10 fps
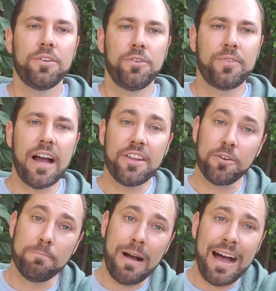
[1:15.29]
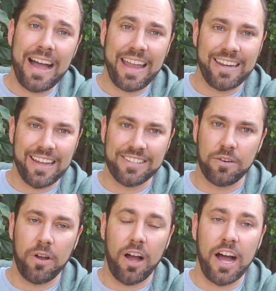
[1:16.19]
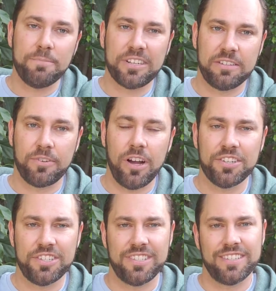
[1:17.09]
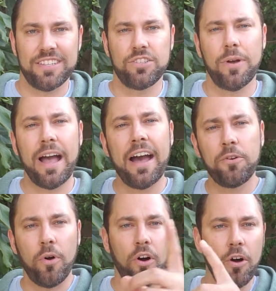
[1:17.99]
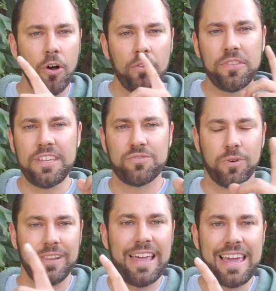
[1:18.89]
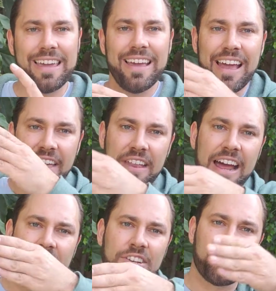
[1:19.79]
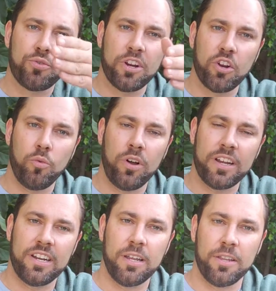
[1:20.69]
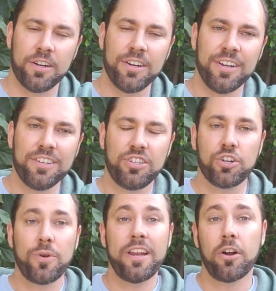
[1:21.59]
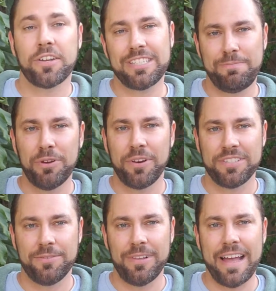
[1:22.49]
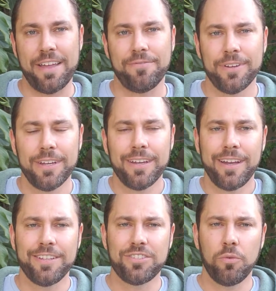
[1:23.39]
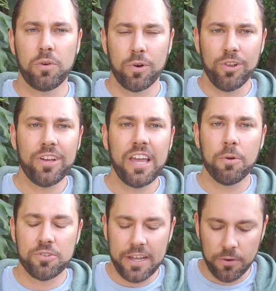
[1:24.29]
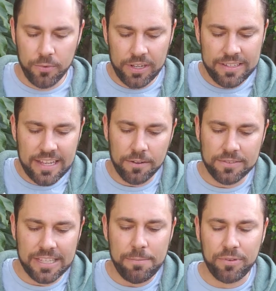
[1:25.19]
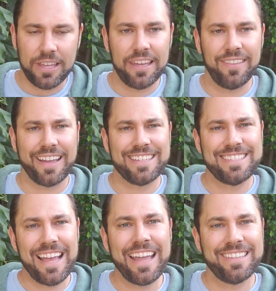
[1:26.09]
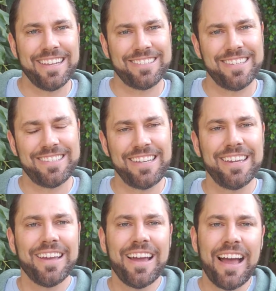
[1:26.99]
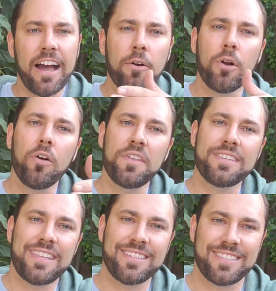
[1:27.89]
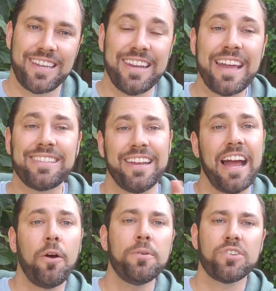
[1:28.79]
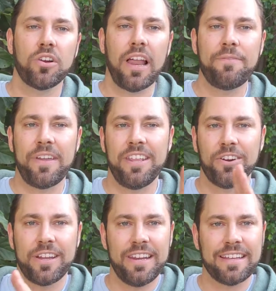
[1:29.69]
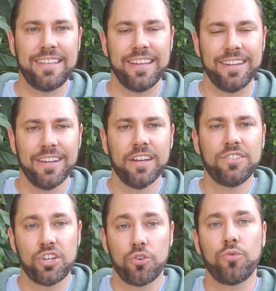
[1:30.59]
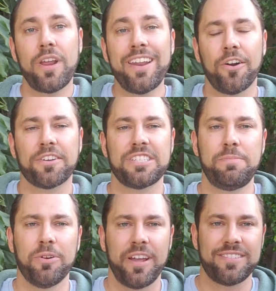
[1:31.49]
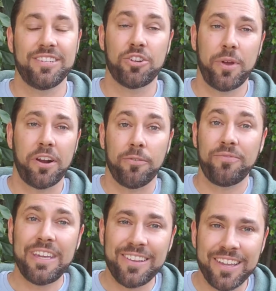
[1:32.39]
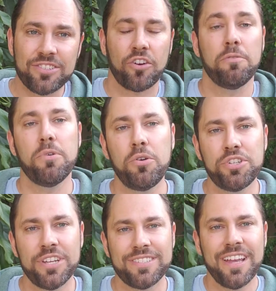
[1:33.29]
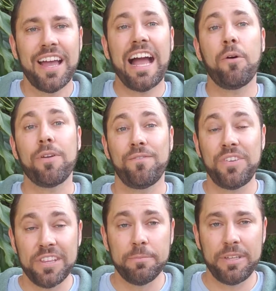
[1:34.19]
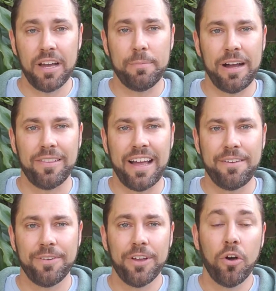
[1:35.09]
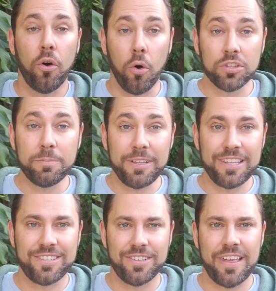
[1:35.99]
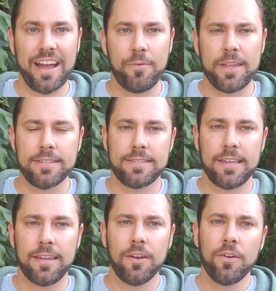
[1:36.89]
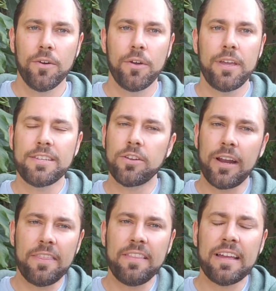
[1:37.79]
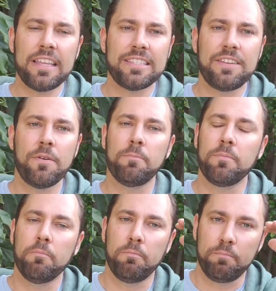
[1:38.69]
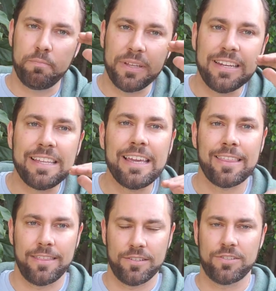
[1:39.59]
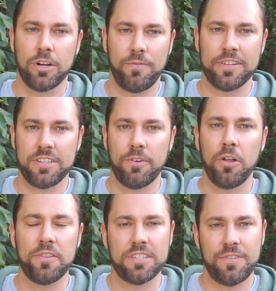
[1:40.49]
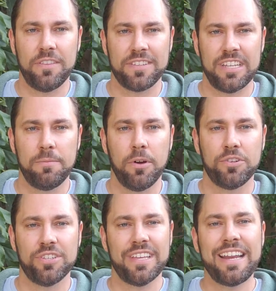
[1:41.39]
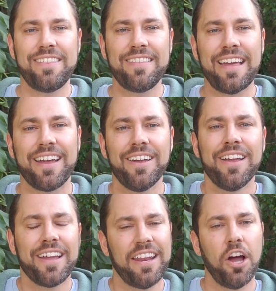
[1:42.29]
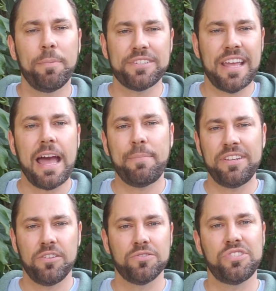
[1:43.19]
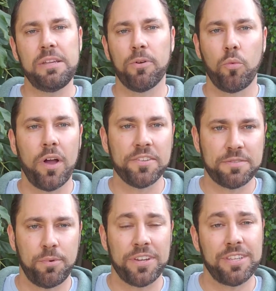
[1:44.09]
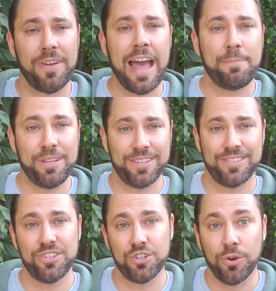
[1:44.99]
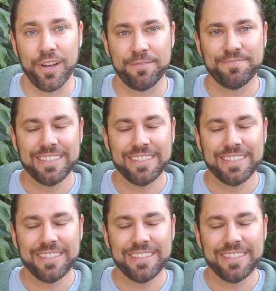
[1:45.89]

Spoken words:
You've got your mind as an object of consciousness. And so how do all these relate? And then how do they trigger one another to create our experience of life? And so when we're looking, we're trying to really delve deeply like a scientist to see how are all these things connected? How is our life interconnected to create our experience and to create our feelings, our emotions, how we feel about life, ultimately so that we can see, is there anything that is even beneath the surface of all these feelings and emotions? Anything that can help us tap into those deeper well springs of happiness and joy?